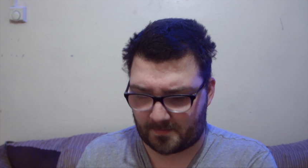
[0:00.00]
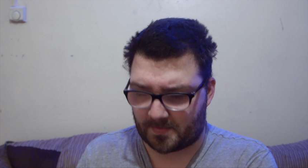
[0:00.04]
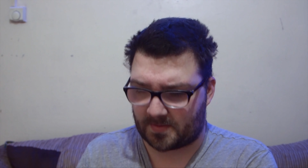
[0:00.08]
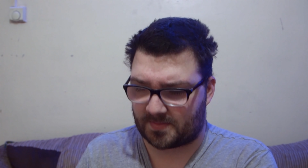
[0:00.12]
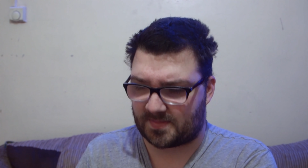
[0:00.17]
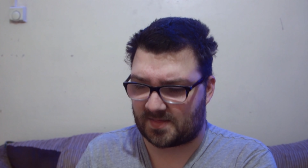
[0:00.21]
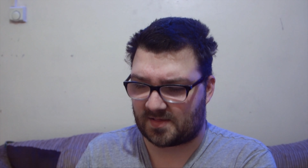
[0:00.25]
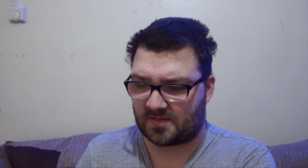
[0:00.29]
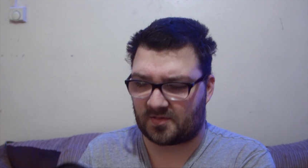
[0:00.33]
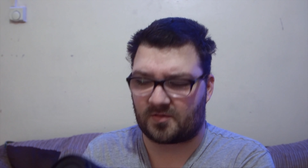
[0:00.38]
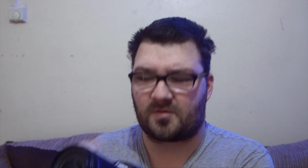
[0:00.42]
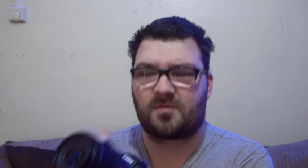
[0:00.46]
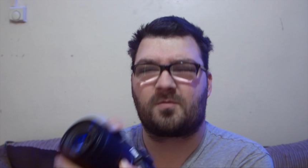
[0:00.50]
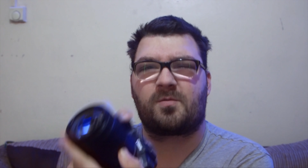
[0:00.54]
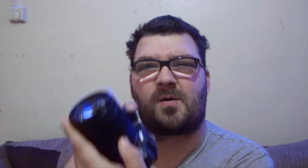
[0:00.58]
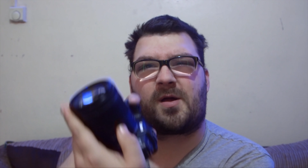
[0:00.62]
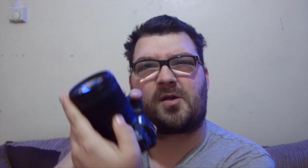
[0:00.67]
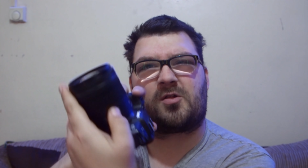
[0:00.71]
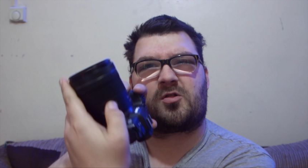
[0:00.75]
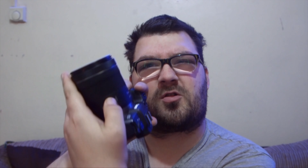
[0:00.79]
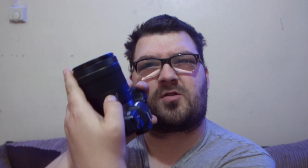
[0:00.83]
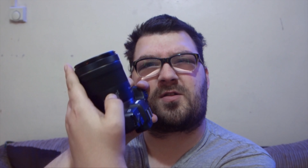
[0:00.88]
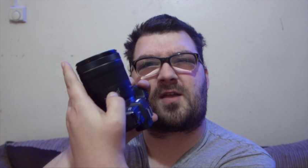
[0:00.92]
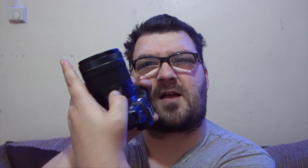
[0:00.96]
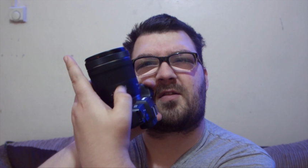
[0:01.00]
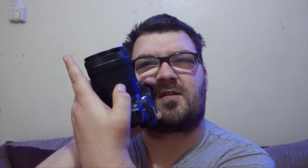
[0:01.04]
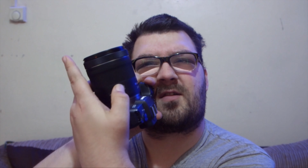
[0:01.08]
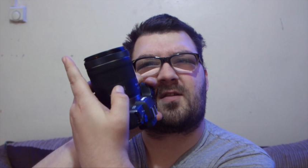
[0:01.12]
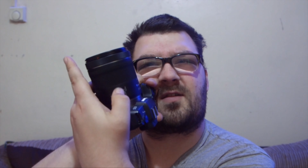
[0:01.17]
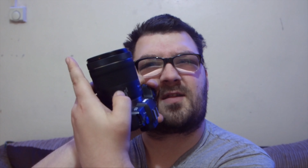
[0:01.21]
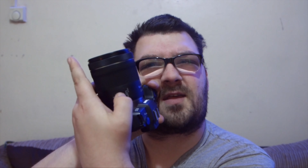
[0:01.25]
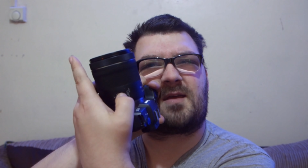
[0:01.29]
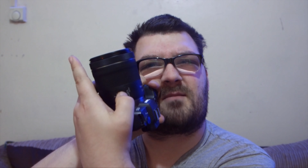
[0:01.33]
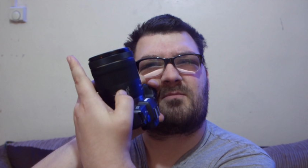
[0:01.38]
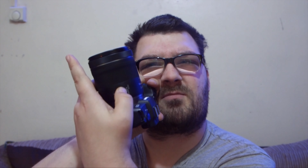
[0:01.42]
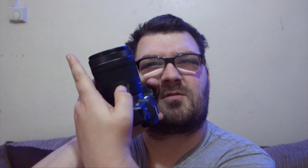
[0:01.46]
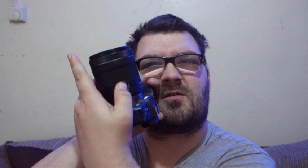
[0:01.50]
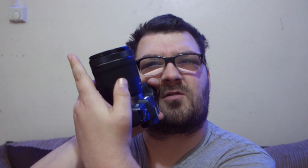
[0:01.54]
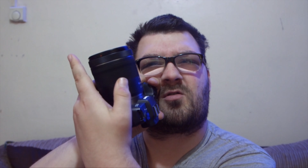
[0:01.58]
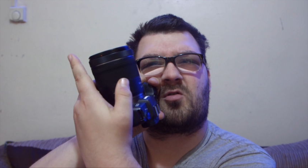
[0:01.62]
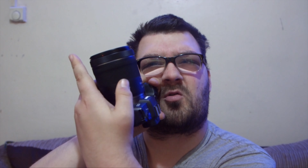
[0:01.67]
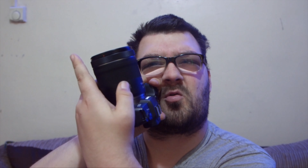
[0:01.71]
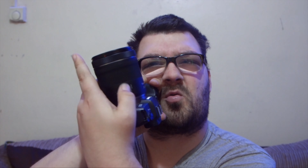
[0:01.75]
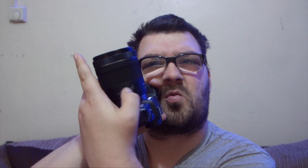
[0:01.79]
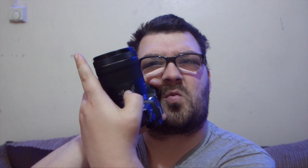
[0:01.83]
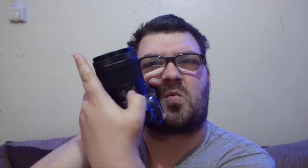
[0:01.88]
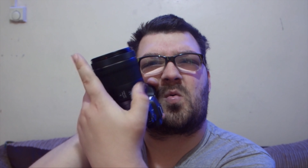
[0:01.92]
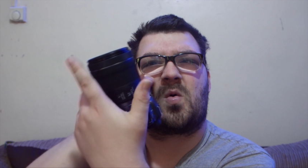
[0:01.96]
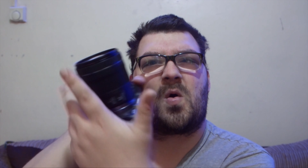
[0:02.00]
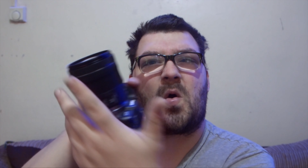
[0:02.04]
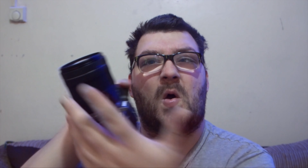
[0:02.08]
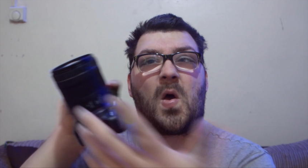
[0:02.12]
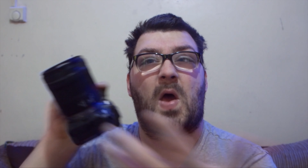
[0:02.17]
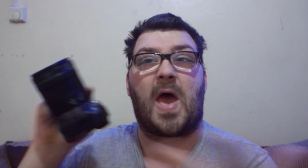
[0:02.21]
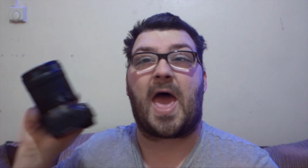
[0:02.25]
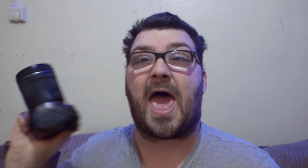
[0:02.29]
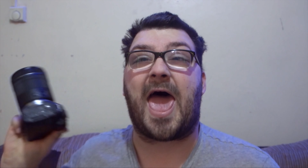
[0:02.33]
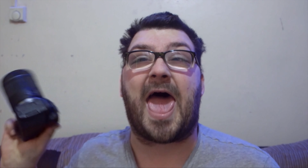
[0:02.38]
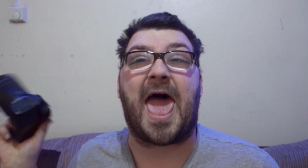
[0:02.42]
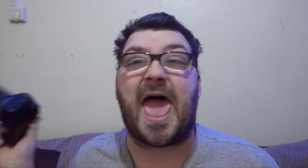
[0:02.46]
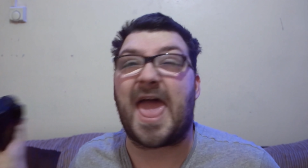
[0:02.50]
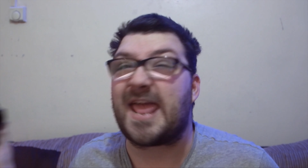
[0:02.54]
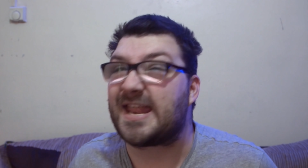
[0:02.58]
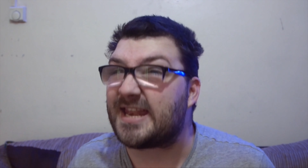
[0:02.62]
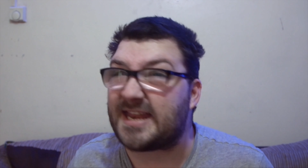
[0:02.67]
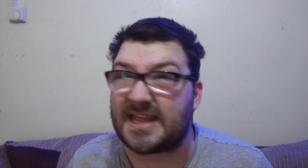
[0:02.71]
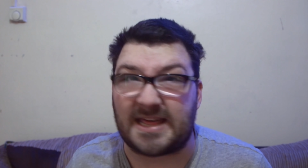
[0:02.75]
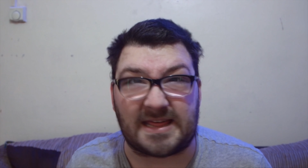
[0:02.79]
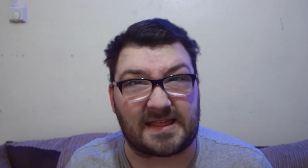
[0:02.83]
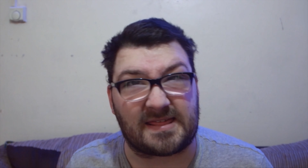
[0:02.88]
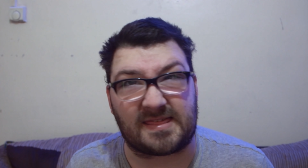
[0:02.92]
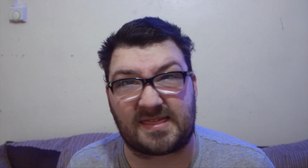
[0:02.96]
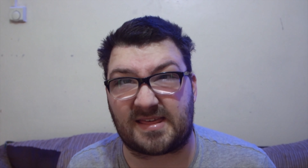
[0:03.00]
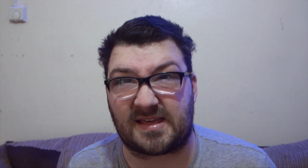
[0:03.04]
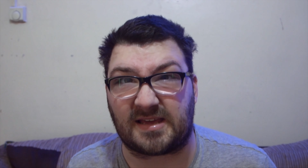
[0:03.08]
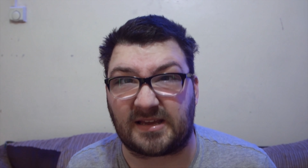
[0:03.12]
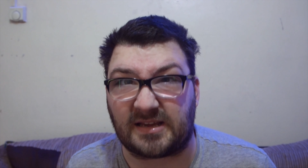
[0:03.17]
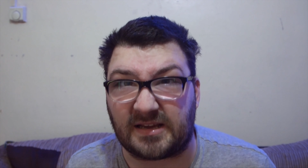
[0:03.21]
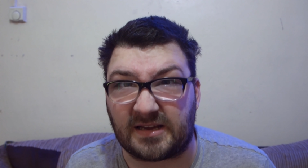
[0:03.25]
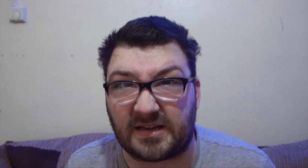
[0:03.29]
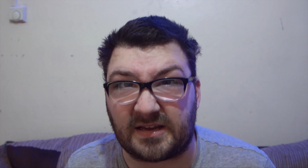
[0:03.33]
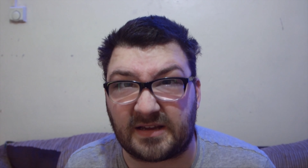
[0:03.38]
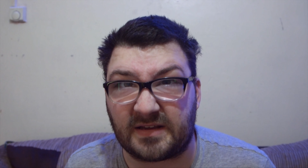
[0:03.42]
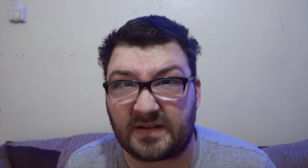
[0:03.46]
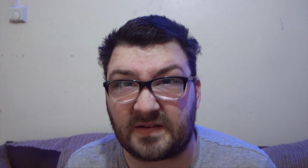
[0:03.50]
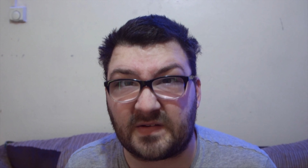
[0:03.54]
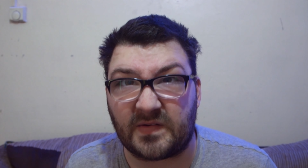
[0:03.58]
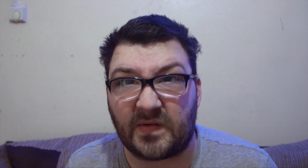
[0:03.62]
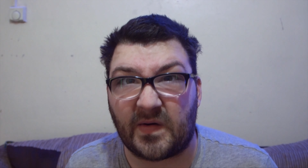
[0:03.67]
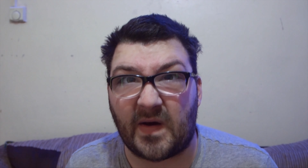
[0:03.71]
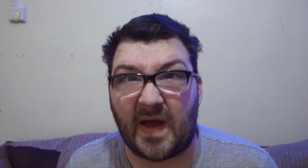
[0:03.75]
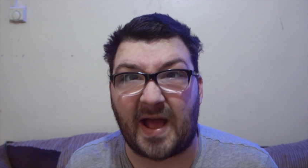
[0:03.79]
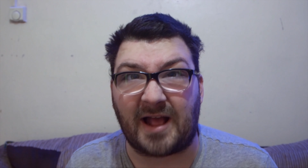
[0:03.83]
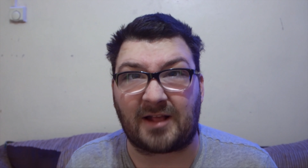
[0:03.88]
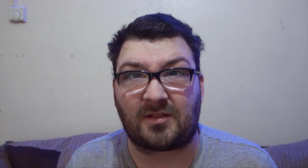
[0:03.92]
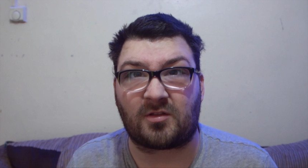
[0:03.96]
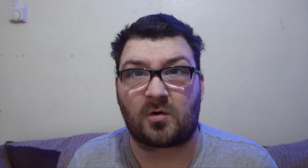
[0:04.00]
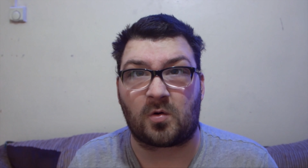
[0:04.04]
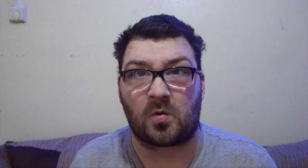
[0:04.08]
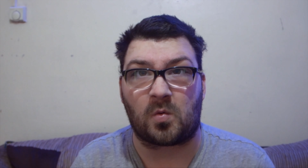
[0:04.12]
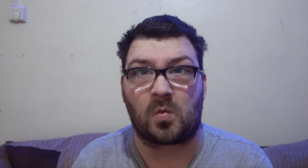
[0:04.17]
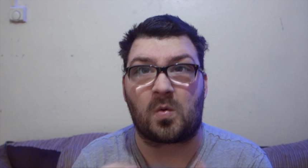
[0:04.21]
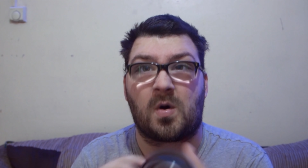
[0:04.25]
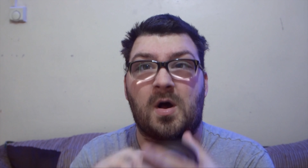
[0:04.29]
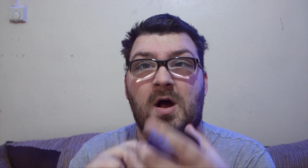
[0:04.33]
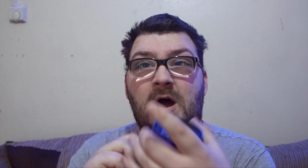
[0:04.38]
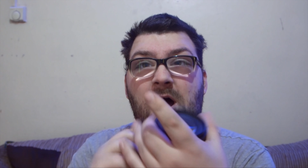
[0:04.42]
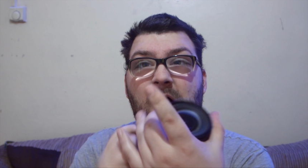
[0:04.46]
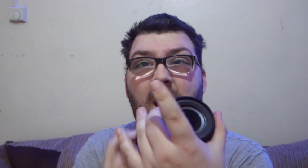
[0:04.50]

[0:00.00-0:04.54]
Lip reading: But this switch doesn't seem to do anything at all.